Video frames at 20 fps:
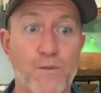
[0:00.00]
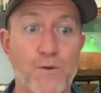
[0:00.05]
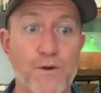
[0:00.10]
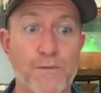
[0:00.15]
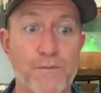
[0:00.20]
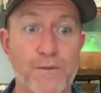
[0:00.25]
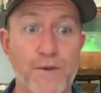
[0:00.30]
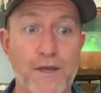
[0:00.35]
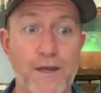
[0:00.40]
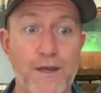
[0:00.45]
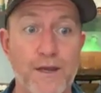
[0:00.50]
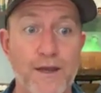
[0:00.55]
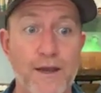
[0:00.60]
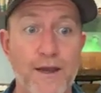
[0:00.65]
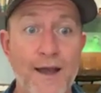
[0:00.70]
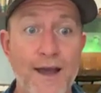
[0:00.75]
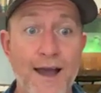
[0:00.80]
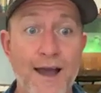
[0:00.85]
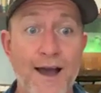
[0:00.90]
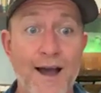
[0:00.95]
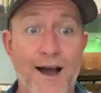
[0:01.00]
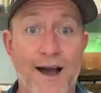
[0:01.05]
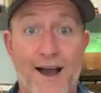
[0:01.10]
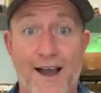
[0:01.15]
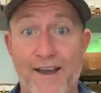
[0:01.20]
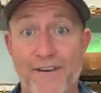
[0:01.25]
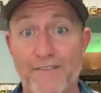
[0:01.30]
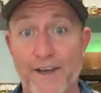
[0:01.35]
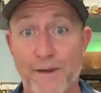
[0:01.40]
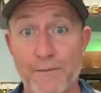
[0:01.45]
would be,
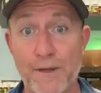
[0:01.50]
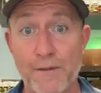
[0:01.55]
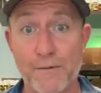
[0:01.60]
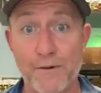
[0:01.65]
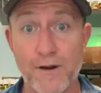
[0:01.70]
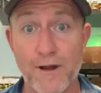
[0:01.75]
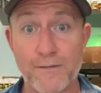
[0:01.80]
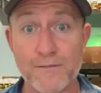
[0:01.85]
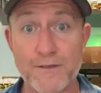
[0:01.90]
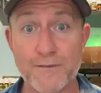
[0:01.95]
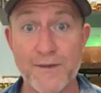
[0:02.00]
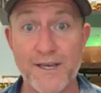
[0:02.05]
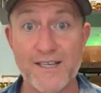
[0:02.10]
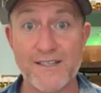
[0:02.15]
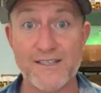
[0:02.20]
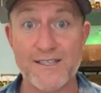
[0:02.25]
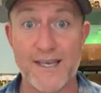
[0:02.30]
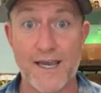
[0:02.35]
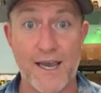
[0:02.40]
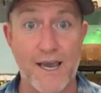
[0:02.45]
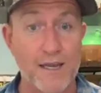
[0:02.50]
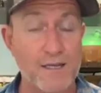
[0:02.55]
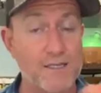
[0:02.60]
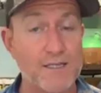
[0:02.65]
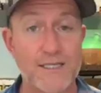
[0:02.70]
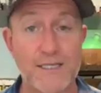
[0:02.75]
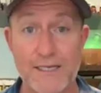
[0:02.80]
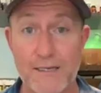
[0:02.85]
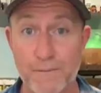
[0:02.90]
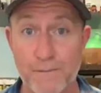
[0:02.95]
I've had people come to me and say
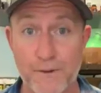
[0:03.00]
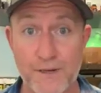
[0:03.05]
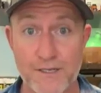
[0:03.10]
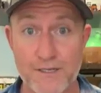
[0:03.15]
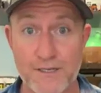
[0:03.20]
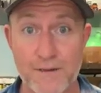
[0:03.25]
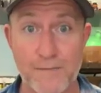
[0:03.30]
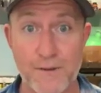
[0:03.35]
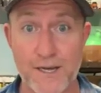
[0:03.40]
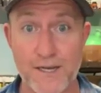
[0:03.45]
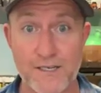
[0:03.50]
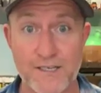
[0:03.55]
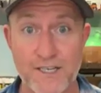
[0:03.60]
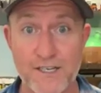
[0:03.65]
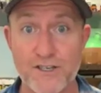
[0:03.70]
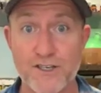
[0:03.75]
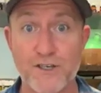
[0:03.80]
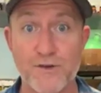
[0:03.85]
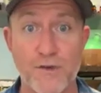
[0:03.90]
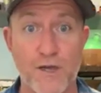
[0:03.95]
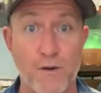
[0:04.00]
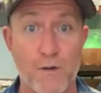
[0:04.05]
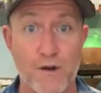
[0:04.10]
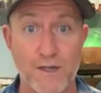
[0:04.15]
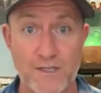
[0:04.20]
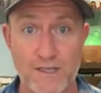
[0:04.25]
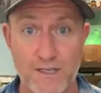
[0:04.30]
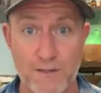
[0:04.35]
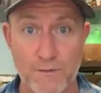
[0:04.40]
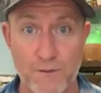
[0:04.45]
sleep is the biggest issue. They
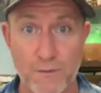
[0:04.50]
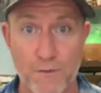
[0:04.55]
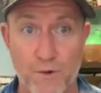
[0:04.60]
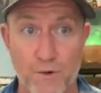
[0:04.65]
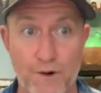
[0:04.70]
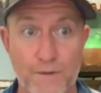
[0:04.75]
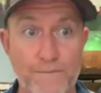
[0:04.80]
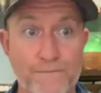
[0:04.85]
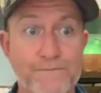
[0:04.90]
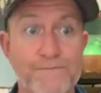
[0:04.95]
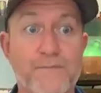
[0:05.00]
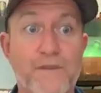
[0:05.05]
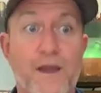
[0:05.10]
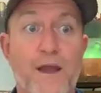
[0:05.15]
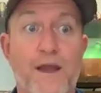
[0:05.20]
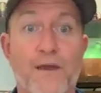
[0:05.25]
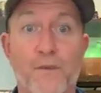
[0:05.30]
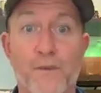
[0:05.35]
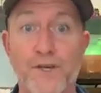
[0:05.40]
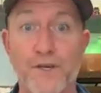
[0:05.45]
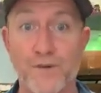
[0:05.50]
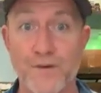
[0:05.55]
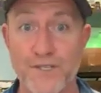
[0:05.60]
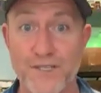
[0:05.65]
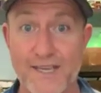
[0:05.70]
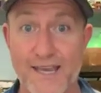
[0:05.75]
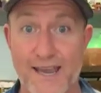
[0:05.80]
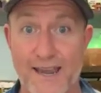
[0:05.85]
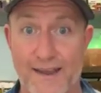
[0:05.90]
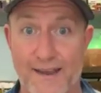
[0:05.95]
want sleep support. And we do a
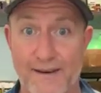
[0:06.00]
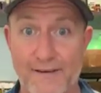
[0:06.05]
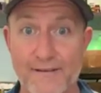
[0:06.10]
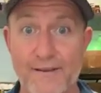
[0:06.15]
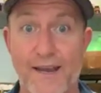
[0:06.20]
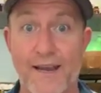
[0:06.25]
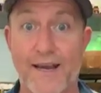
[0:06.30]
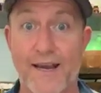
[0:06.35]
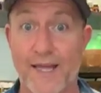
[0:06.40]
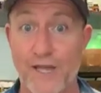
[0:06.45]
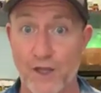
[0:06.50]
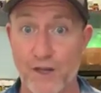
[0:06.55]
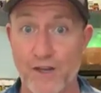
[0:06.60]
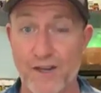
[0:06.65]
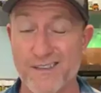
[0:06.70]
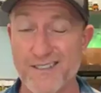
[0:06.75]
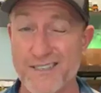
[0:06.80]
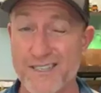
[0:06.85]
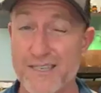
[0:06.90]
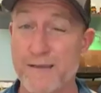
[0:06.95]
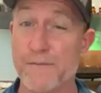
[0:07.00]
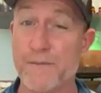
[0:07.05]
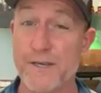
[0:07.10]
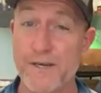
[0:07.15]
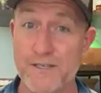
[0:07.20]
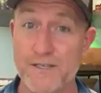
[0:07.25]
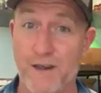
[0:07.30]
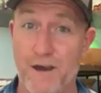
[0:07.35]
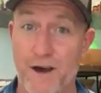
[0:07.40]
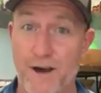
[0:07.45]
scan, and I look and sleep
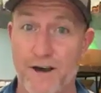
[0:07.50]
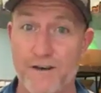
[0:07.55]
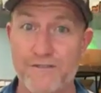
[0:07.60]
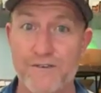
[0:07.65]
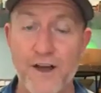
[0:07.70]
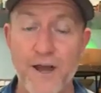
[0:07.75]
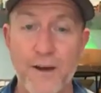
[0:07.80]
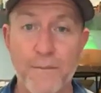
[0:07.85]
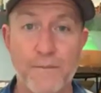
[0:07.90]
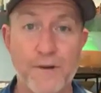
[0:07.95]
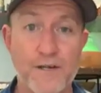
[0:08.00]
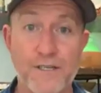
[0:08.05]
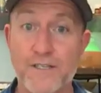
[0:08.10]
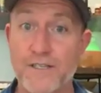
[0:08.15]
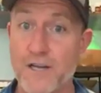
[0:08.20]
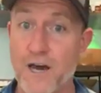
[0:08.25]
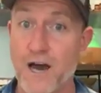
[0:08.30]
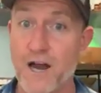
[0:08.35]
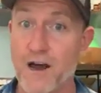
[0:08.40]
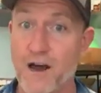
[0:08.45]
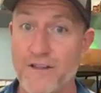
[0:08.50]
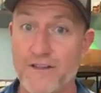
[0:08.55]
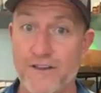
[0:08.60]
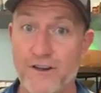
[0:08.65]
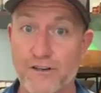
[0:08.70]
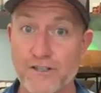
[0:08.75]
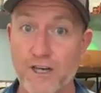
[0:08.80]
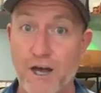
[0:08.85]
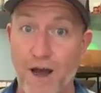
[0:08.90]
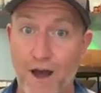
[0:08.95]
is off, but it's not on
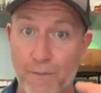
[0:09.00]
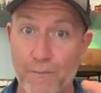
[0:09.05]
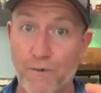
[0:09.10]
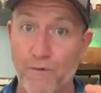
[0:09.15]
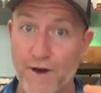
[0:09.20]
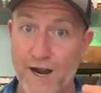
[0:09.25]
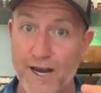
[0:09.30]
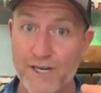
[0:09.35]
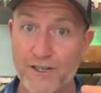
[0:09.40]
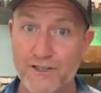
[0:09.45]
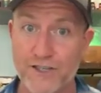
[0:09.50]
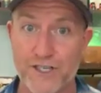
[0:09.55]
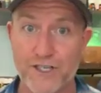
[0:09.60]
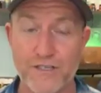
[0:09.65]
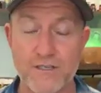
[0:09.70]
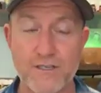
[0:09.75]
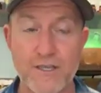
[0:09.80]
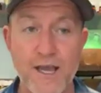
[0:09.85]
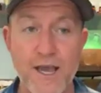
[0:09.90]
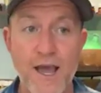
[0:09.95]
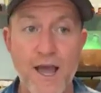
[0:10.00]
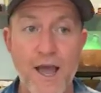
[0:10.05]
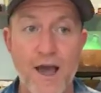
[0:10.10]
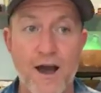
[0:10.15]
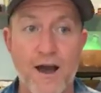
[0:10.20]
their top ranges.